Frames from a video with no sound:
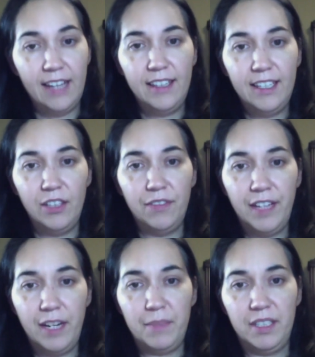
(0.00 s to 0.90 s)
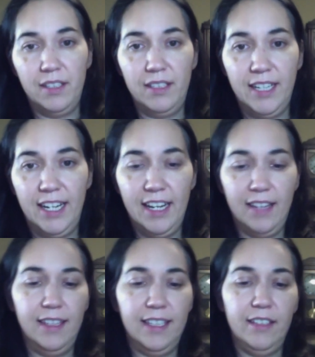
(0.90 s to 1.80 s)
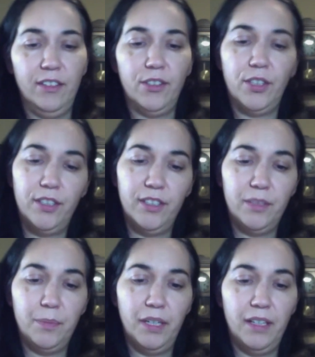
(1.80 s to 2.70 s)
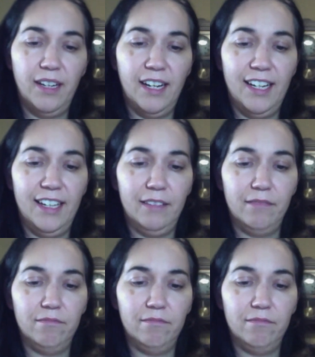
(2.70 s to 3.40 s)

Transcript: the heel flap done and I had the heel turned, but I